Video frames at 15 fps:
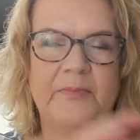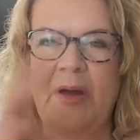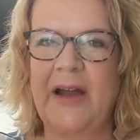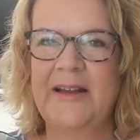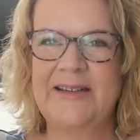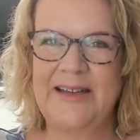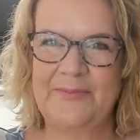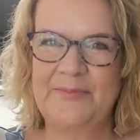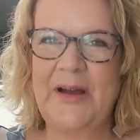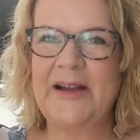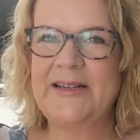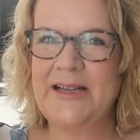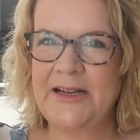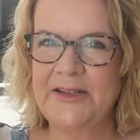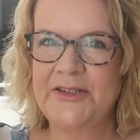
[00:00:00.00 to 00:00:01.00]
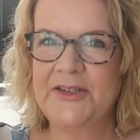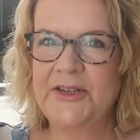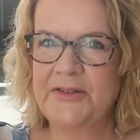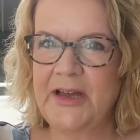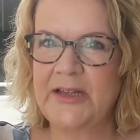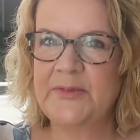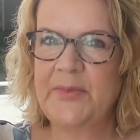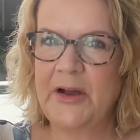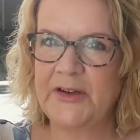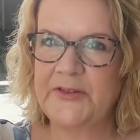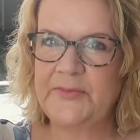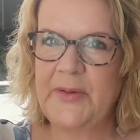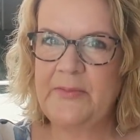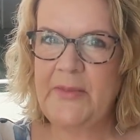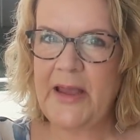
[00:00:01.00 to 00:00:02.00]
but I, but I tend to do that as part
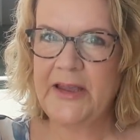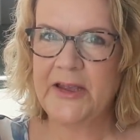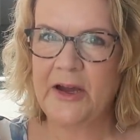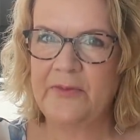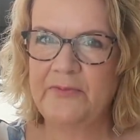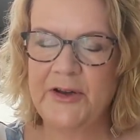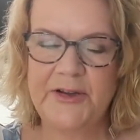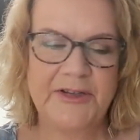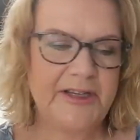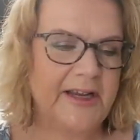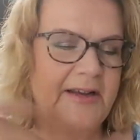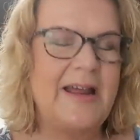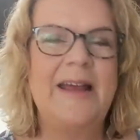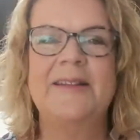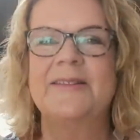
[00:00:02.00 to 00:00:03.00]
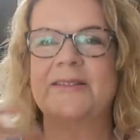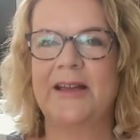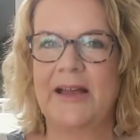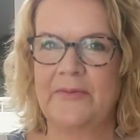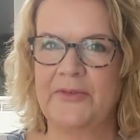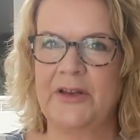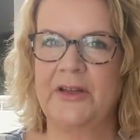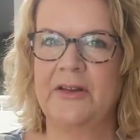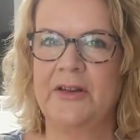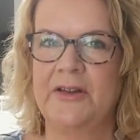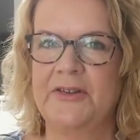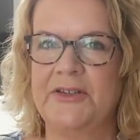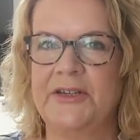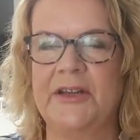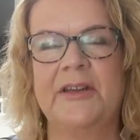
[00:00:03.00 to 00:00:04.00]
of my makeup routine, hence I haven't
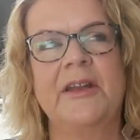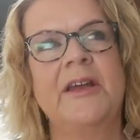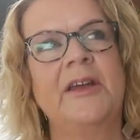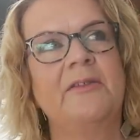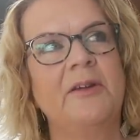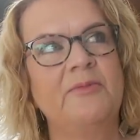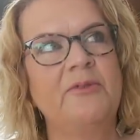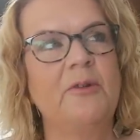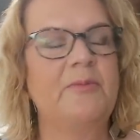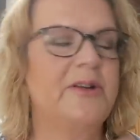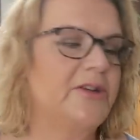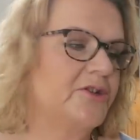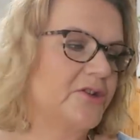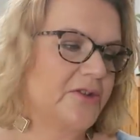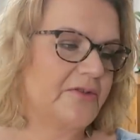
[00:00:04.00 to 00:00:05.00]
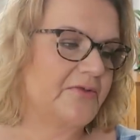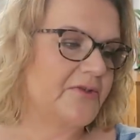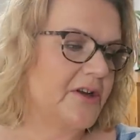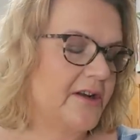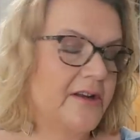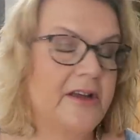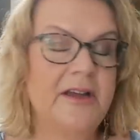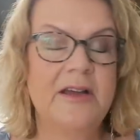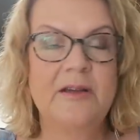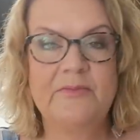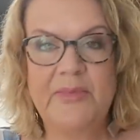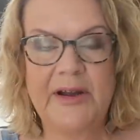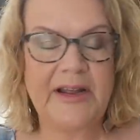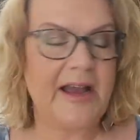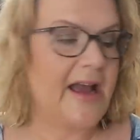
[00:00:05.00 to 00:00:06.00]
included it in here. I probably should have done,
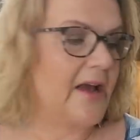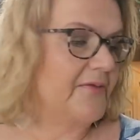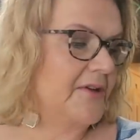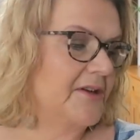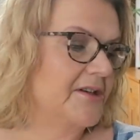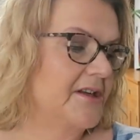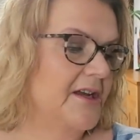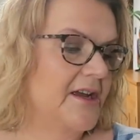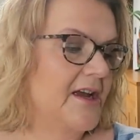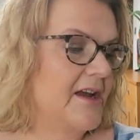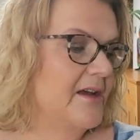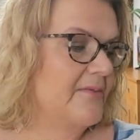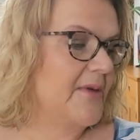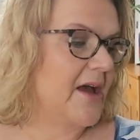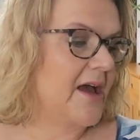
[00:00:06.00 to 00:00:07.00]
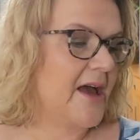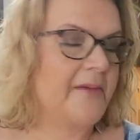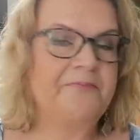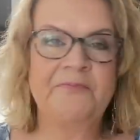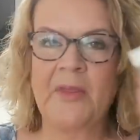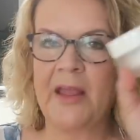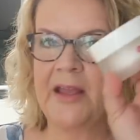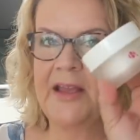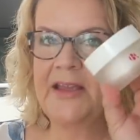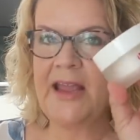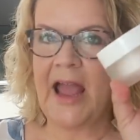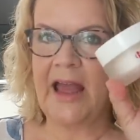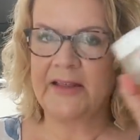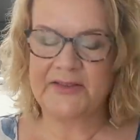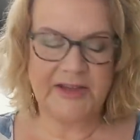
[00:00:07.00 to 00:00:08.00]
but I haven't. But um,
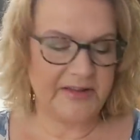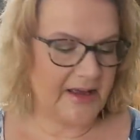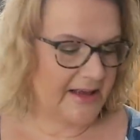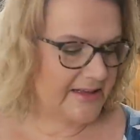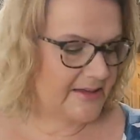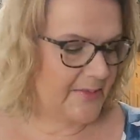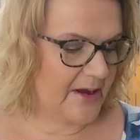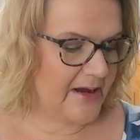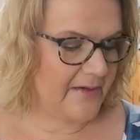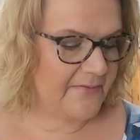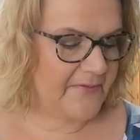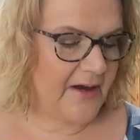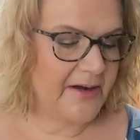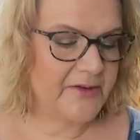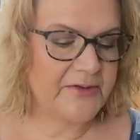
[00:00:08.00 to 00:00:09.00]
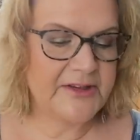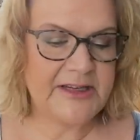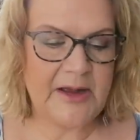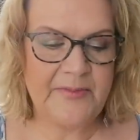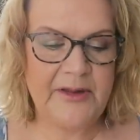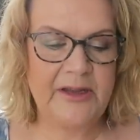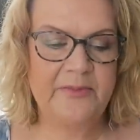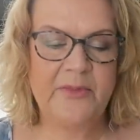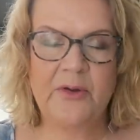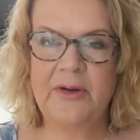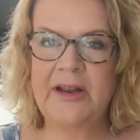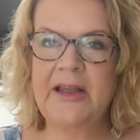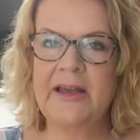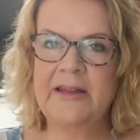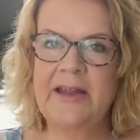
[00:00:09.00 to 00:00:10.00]
yeah, so that's my final step in the
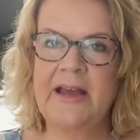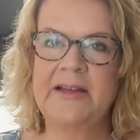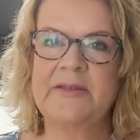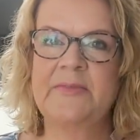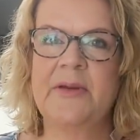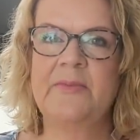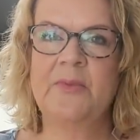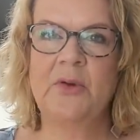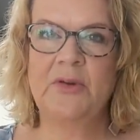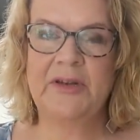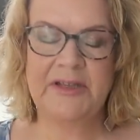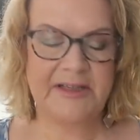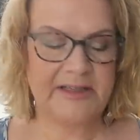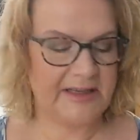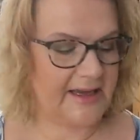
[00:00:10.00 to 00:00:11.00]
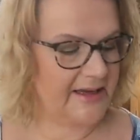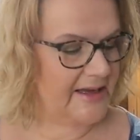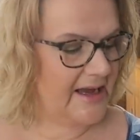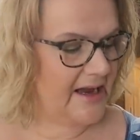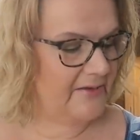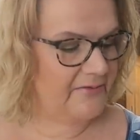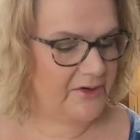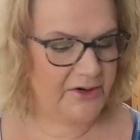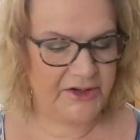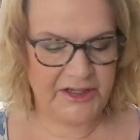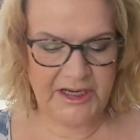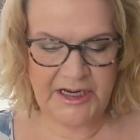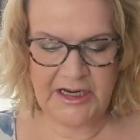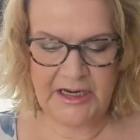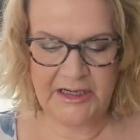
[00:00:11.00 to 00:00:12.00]
morning, and that is my morning skincare
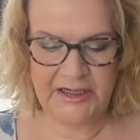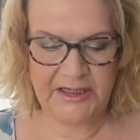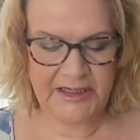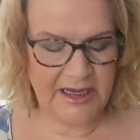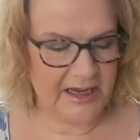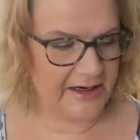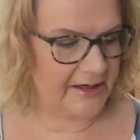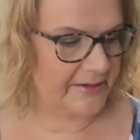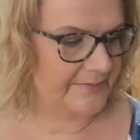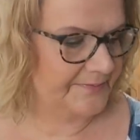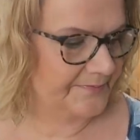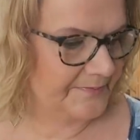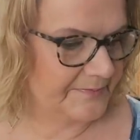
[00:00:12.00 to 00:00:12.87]
routine done